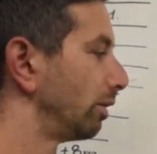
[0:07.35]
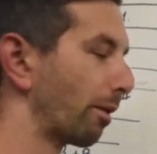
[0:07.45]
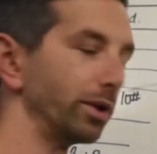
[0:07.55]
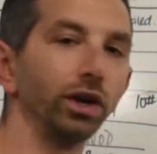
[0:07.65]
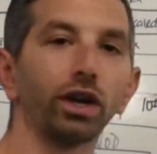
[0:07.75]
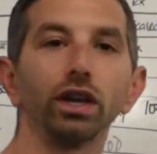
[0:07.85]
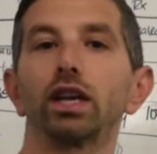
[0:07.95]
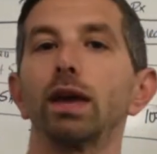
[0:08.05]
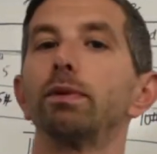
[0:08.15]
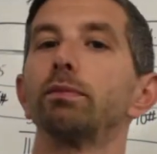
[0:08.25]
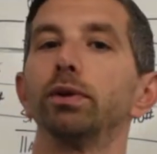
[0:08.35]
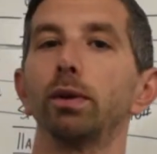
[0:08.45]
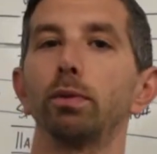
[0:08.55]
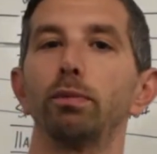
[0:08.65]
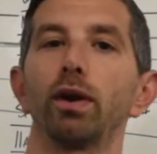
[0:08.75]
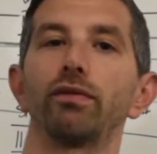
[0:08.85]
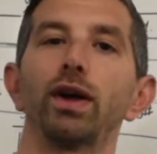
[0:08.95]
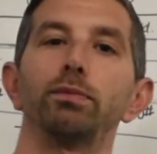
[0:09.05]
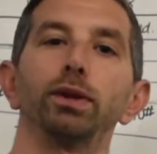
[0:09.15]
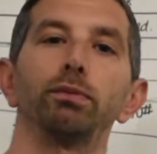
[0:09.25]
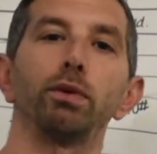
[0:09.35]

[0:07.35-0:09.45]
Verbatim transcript: When we look at a kipping pull-up or a butterfly pull-up,